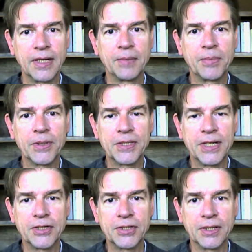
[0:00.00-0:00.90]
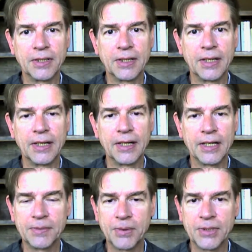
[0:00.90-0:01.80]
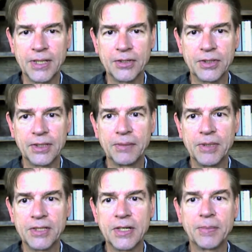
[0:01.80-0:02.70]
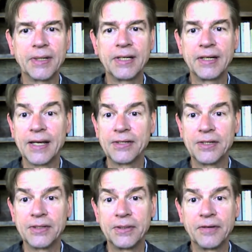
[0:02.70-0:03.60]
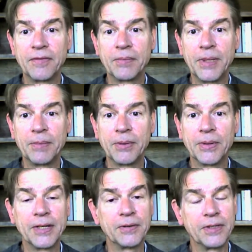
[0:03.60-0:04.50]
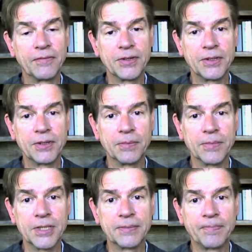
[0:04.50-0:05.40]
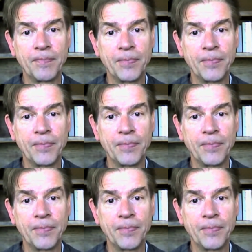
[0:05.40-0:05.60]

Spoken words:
importation, and exportation can be separately licensed to different people under different terms.